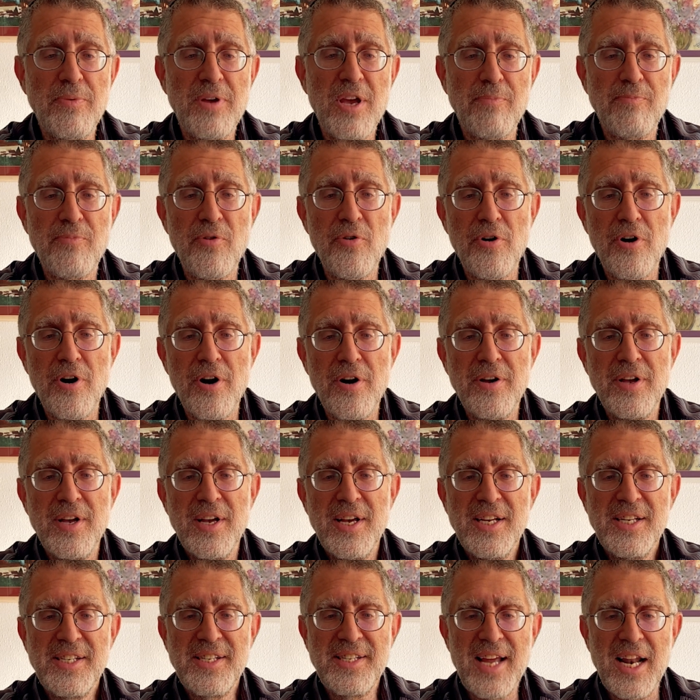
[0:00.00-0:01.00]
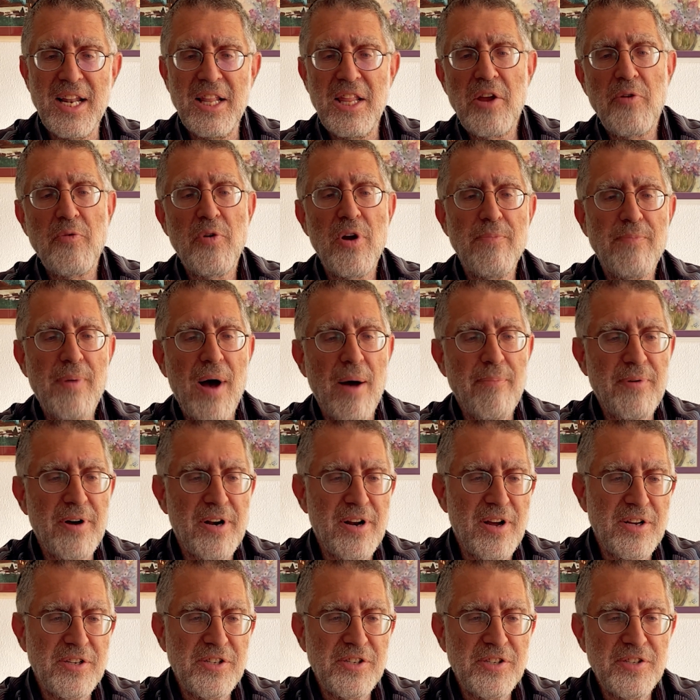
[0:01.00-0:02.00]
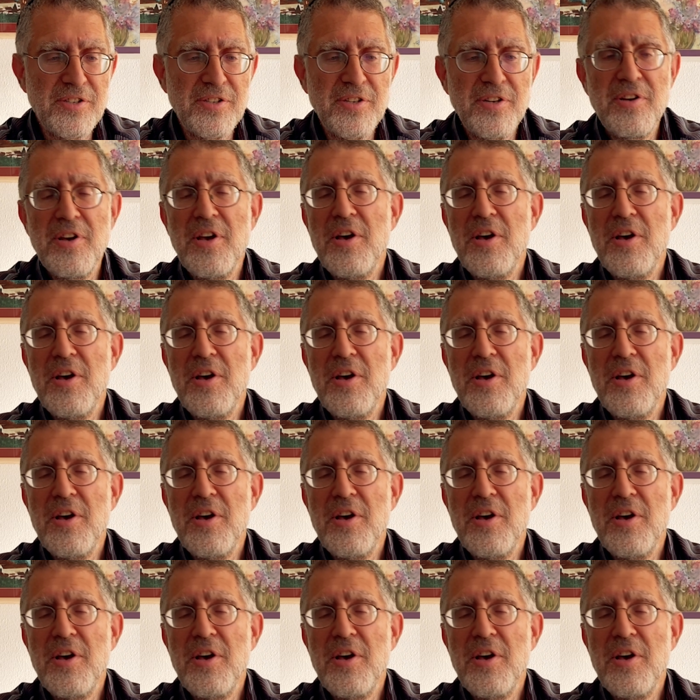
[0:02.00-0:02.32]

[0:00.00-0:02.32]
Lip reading: Kippur steadily creep up on us,